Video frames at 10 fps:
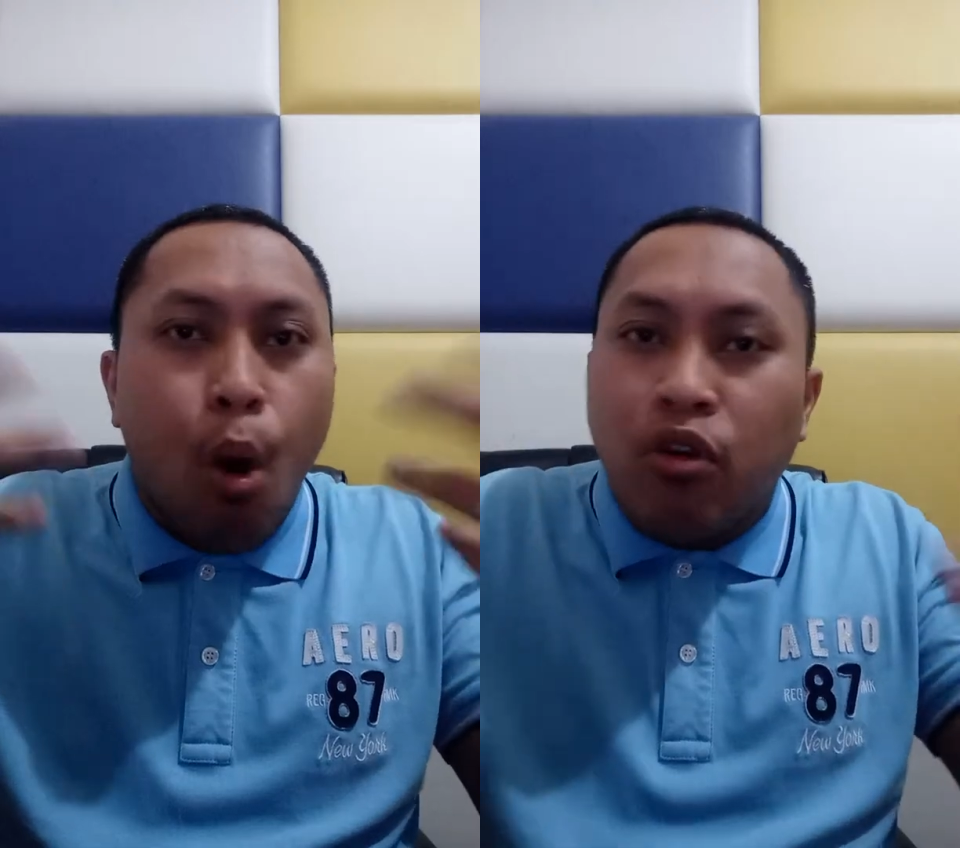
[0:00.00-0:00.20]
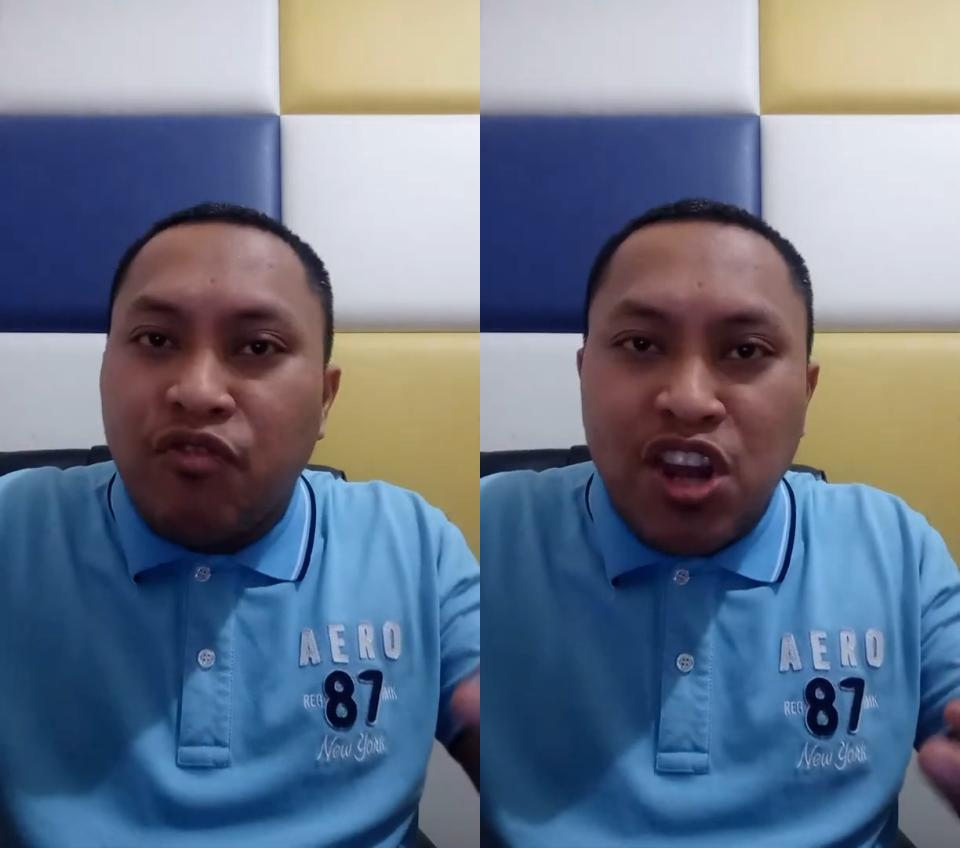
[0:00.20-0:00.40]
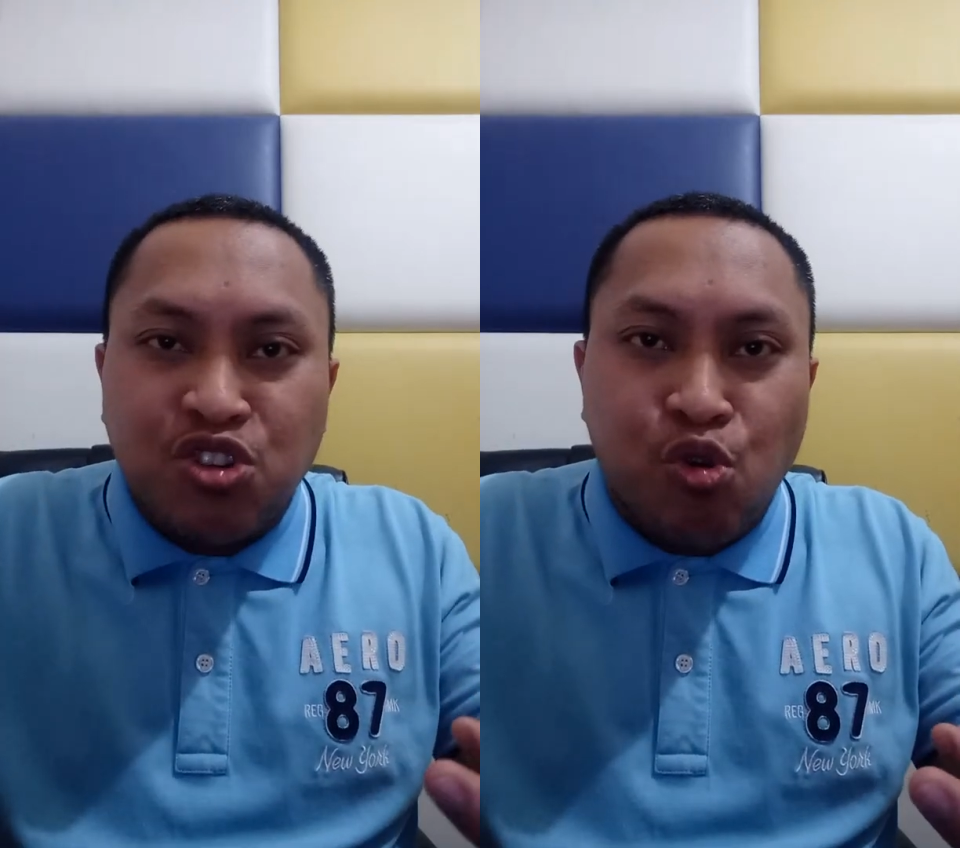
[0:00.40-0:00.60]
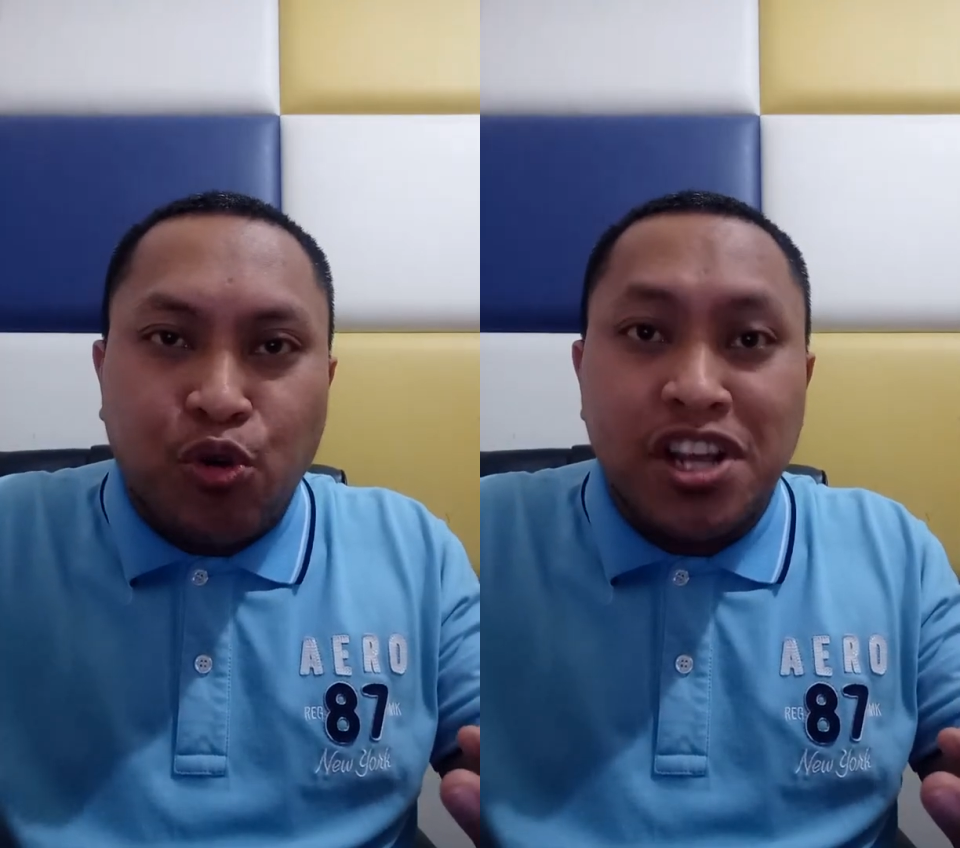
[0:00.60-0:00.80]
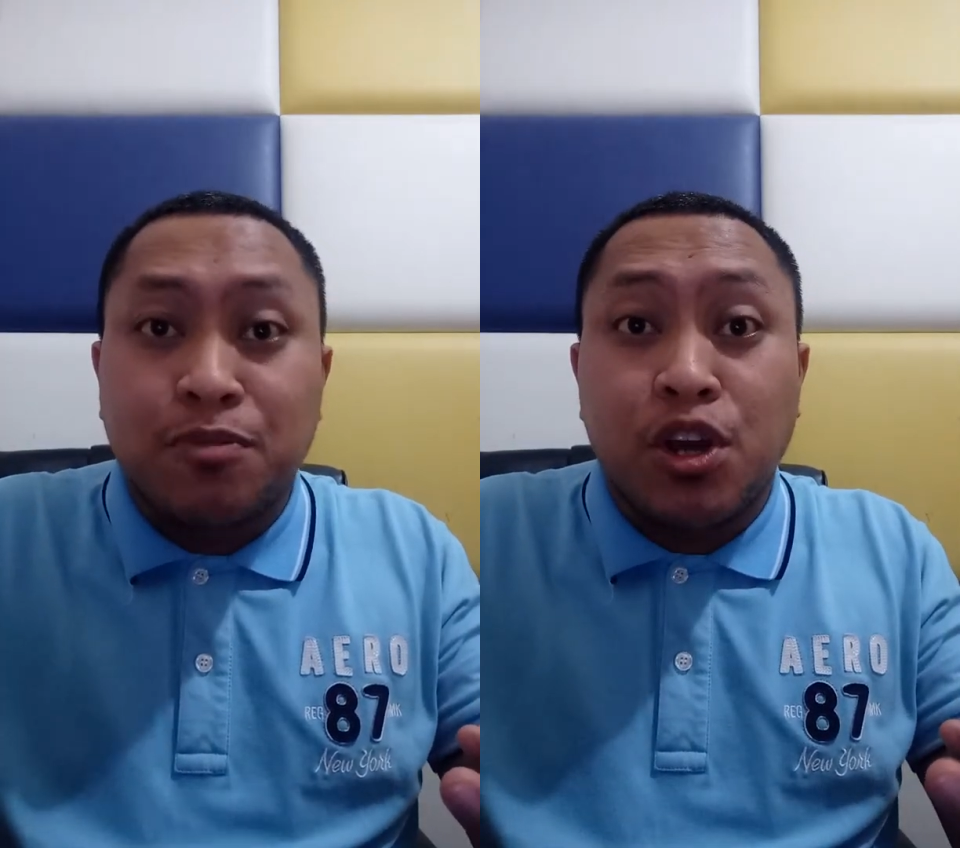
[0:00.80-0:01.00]
motivation
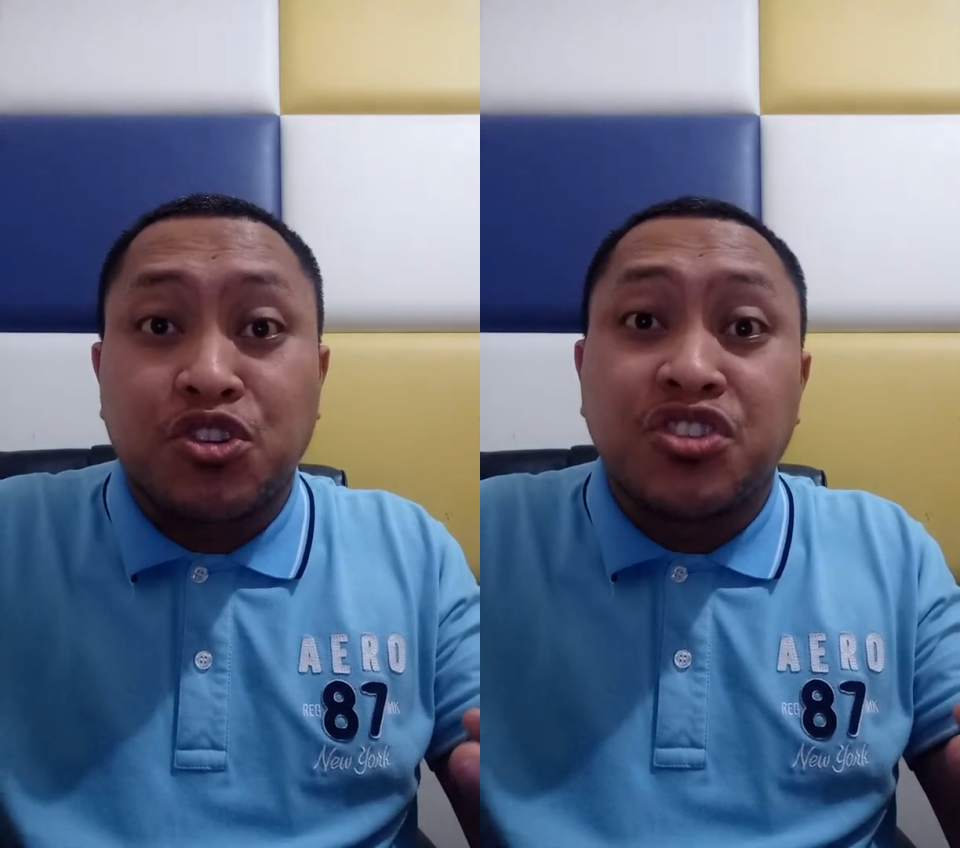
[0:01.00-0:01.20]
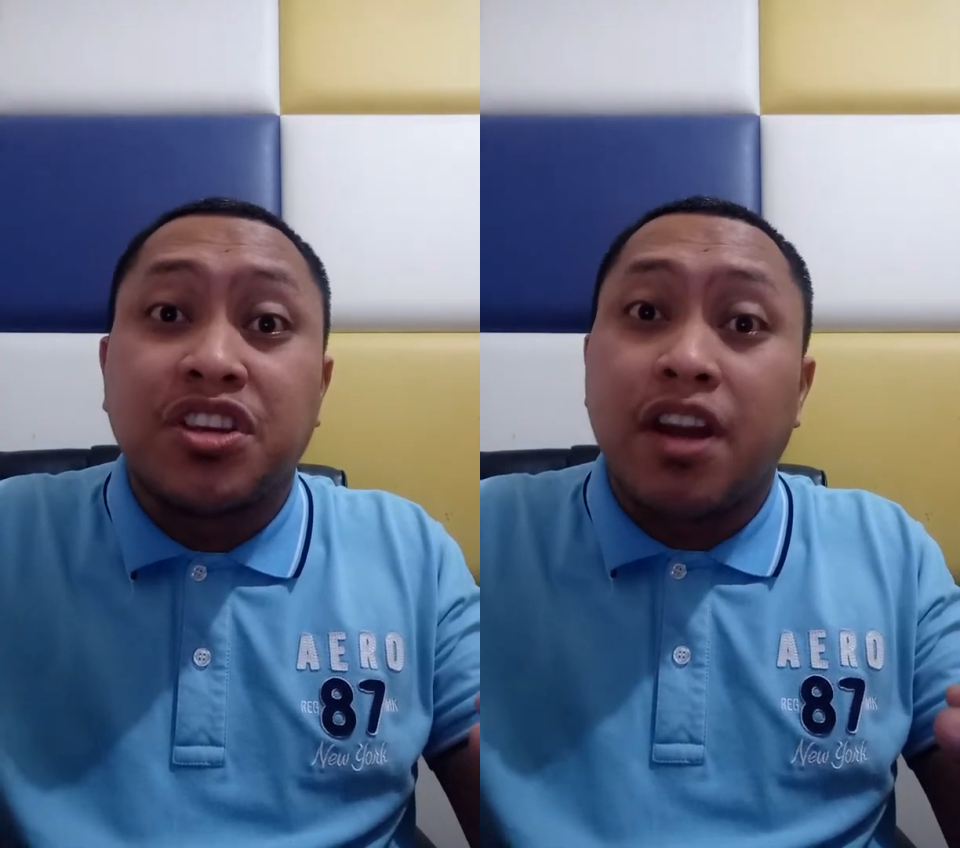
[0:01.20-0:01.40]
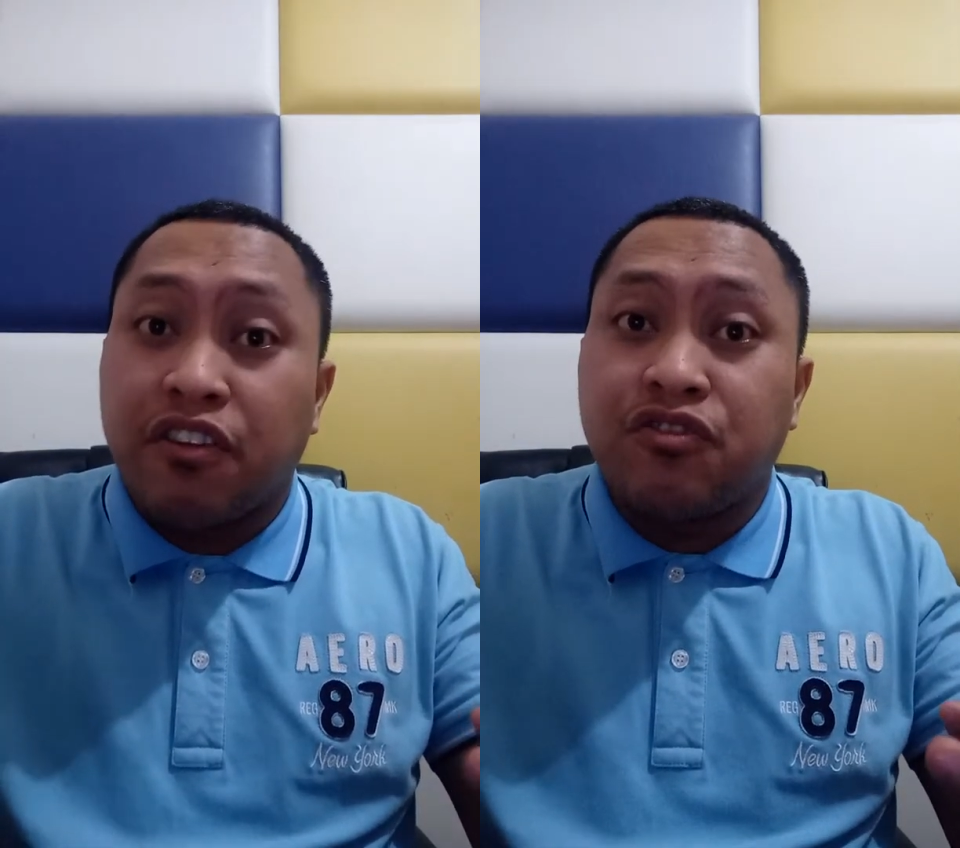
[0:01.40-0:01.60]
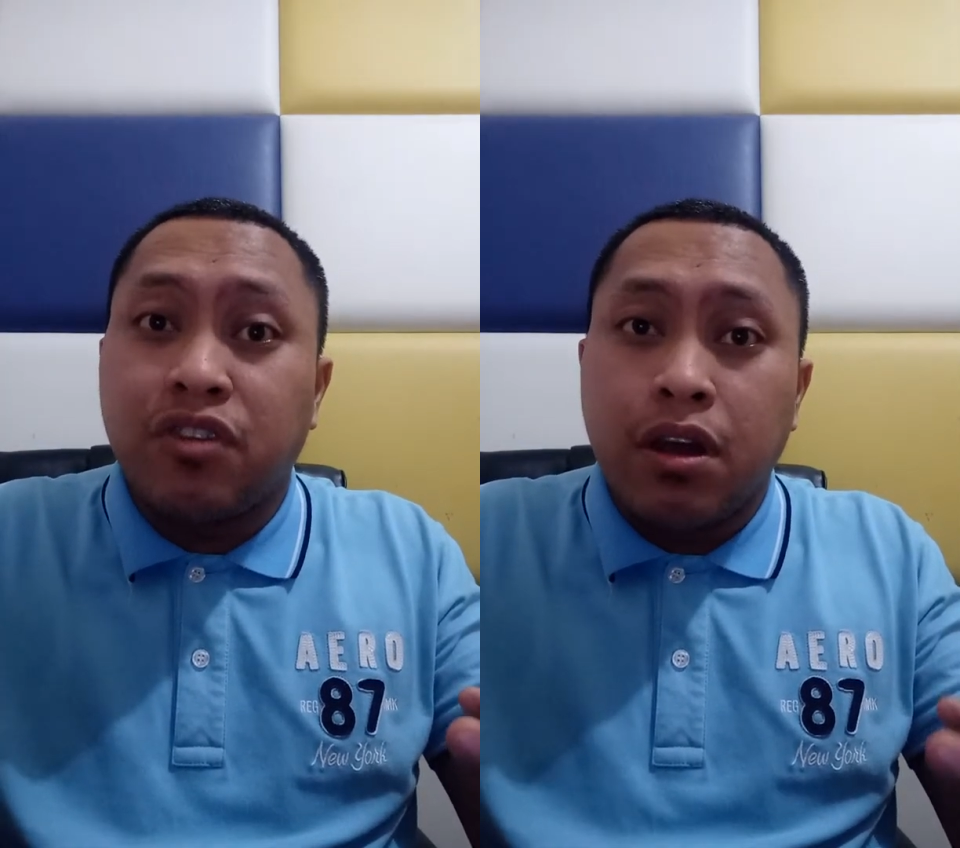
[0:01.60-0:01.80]
or inspiration is enough.